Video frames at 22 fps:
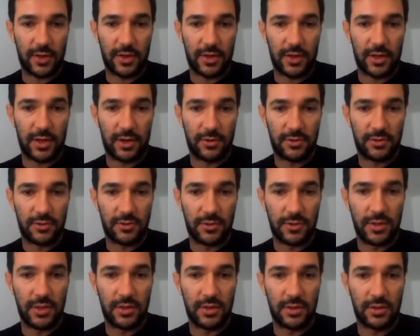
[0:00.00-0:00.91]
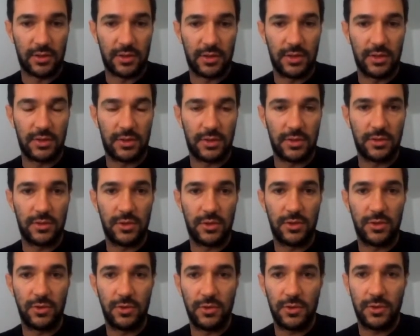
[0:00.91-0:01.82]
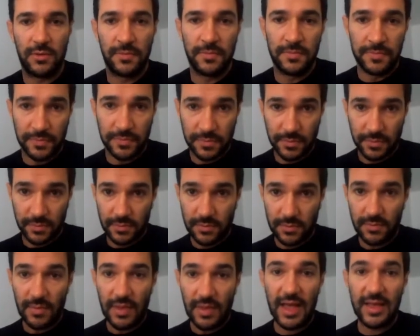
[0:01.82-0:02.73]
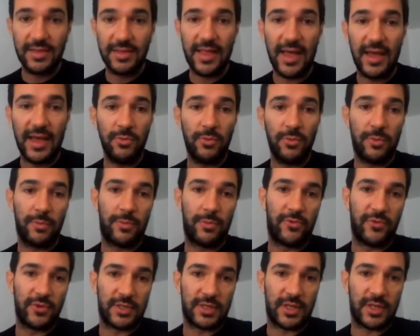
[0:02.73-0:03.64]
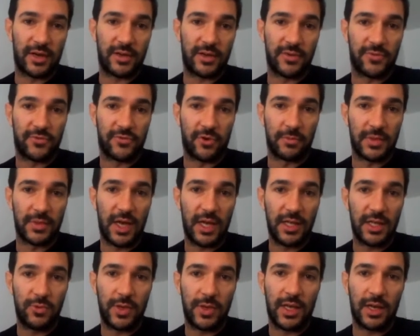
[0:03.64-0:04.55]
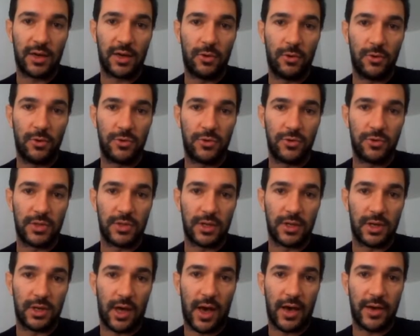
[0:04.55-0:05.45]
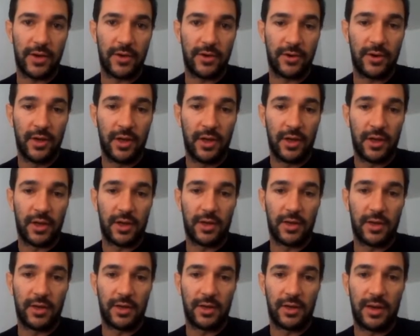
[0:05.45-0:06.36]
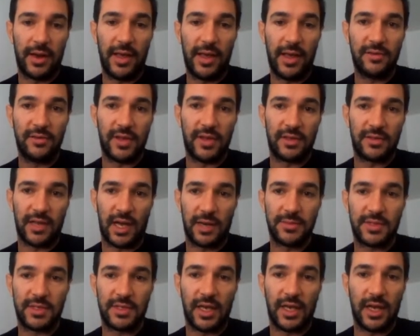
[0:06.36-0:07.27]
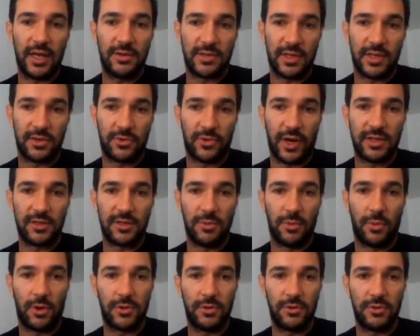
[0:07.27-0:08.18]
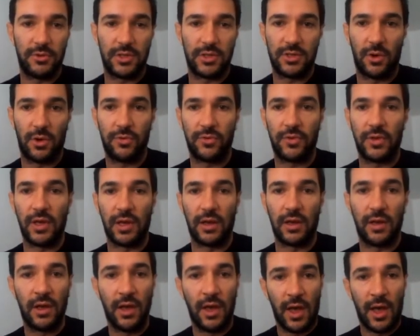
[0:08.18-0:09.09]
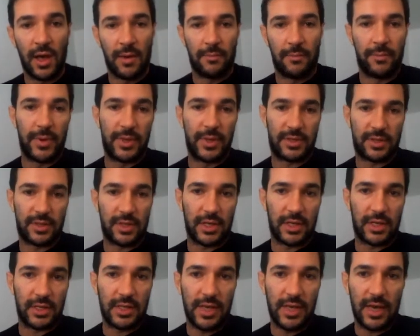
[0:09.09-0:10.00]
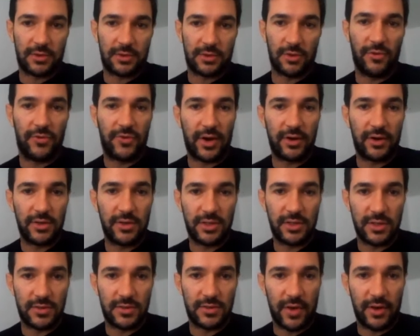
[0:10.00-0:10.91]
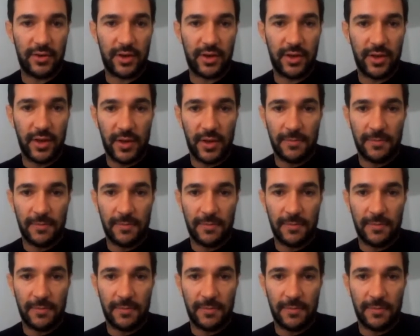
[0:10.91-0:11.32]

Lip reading: also in this institute. And then starting from that, we can go to the higher length and time scales and try to model this whole thing. But yeah, so far this is very,